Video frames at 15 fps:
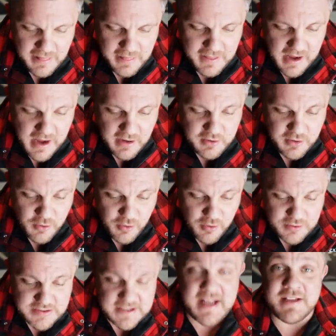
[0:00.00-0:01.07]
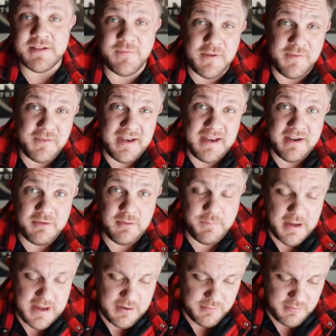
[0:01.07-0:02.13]
That cost us
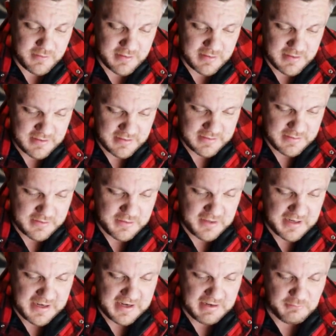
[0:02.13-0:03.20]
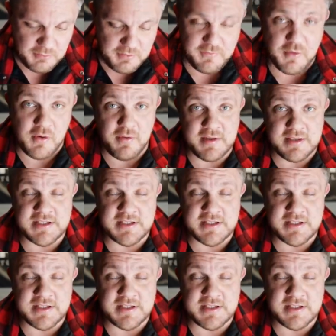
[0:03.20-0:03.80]
£1,500. Then we've got the